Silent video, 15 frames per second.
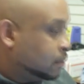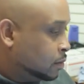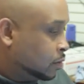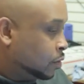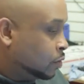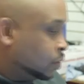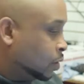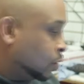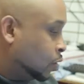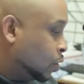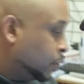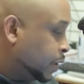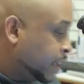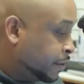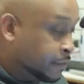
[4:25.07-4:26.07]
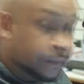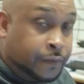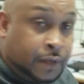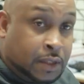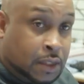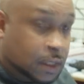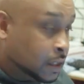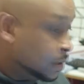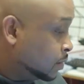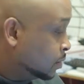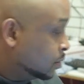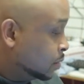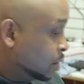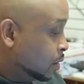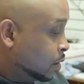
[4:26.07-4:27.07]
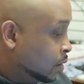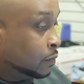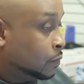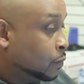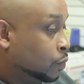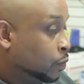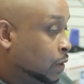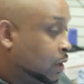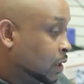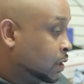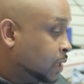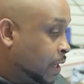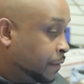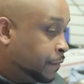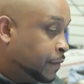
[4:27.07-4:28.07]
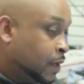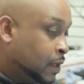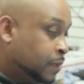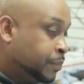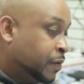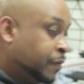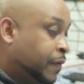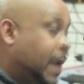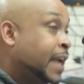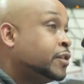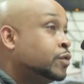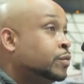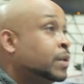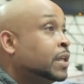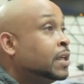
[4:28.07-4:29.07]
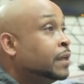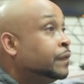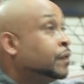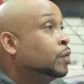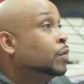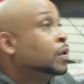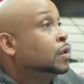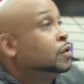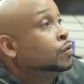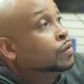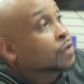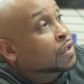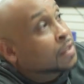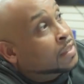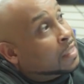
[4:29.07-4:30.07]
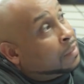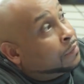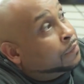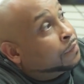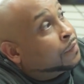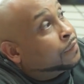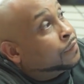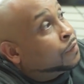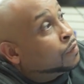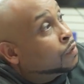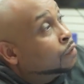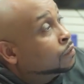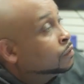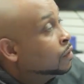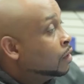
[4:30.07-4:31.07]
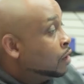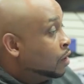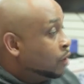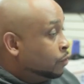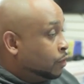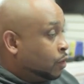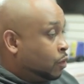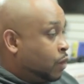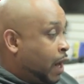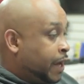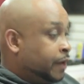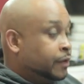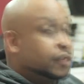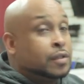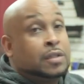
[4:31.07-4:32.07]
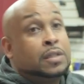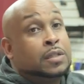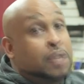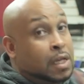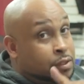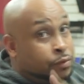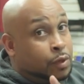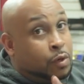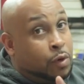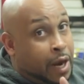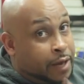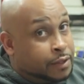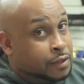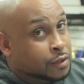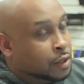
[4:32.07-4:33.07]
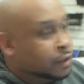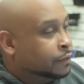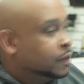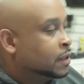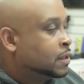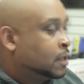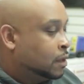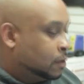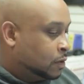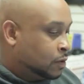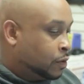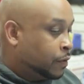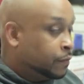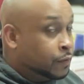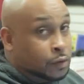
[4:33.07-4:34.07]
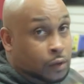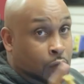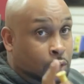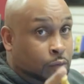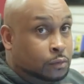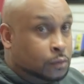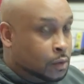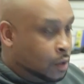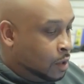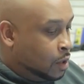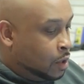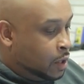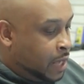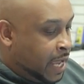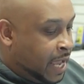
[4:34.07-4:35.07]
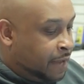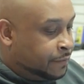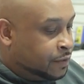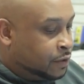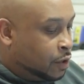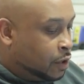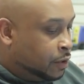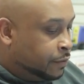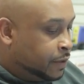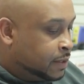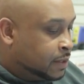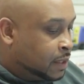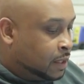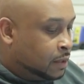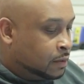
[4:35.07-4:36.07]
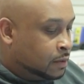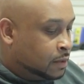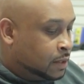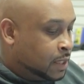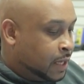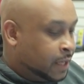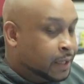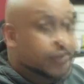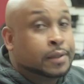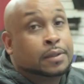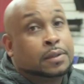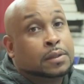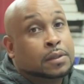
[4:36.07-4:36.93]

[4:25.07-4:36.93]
So you can go there and visit us. We can definitely provide you with it if you want to do it yourself. If you don't require this, does require soldering skills. So if you don't have soldering skills, then